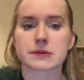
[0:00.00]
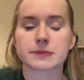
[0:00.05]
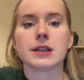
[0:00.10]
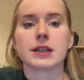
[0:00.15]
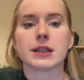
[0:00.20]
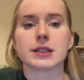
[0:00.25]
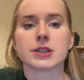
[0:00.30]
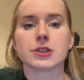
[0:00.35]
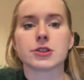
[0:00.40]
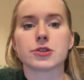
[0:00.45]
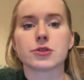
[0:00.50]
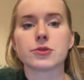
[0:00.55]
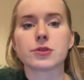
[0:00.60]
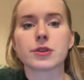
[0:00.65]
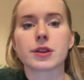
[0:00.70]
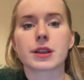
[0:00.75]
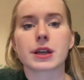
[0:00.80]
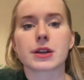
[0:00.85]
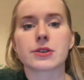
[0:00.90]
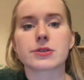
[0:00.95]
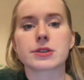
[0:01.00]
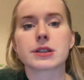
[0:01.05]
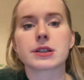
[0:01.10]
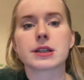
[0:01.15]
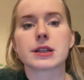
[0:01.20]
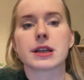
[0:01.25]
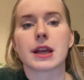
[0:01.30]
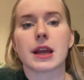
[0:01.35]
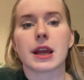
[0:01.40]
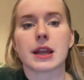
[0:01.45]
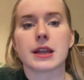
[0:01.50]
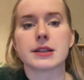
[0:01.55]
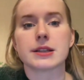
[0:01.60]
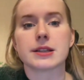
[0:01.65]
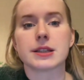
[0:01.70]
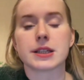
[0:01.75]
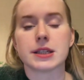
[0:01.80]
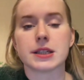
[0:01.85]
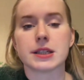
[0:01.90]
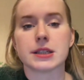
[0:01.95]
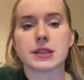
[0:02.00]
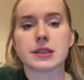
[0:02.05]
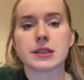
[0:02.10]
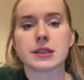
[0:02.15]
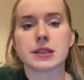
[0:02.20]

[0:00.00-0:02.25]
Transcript: In 2018,